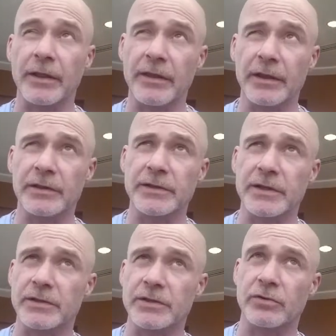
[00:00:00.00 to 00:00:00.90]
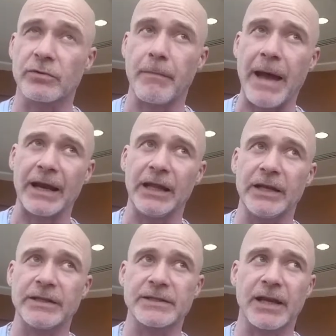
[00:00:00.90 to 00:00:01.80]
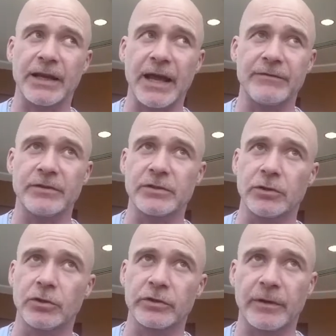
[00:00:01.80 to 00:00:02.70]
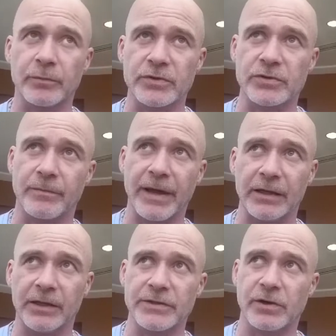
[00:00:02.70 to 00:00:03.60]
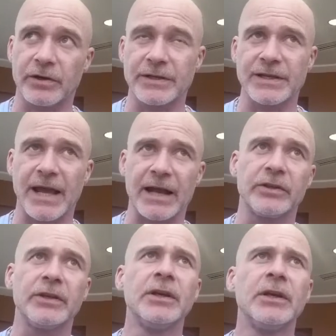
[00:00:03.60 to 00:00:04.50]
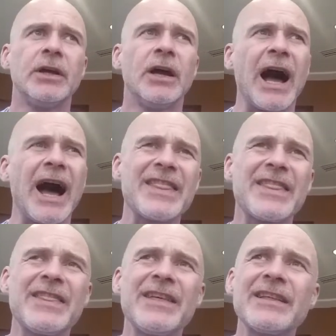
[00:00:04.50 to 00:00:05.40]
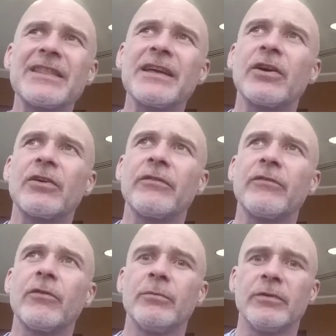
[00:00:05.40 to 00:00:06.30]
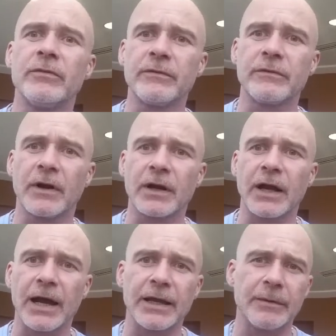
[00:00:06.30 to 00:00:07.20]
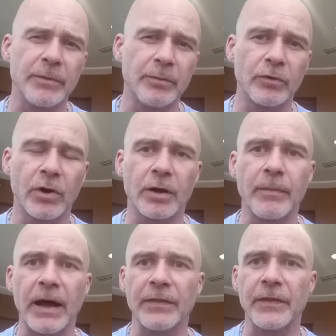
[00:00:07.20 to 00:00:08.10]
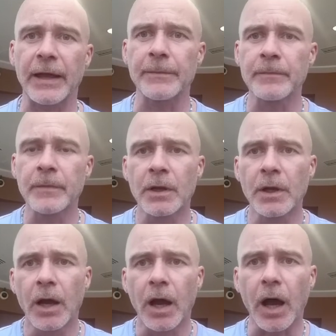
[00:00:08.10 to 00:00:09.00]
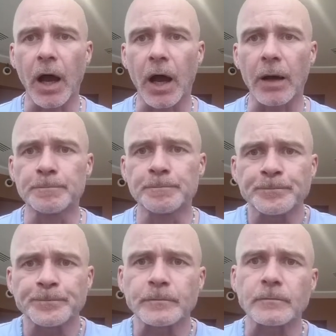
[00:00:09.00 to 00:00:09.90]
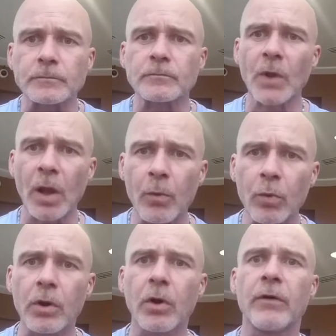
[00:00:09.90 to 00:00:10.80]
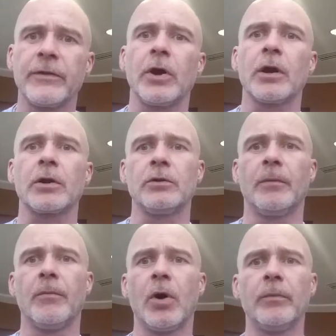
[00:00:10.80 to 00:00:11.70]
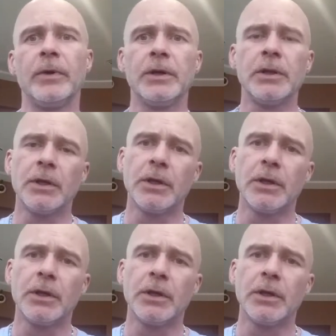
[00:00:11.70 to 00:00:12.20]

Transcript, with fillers: I think it said stromatolites. I haven't looked up what stromatolites are exactly. I think they are a form of fungi. I may be wrong about that. Um, we'll go over the article in a moment.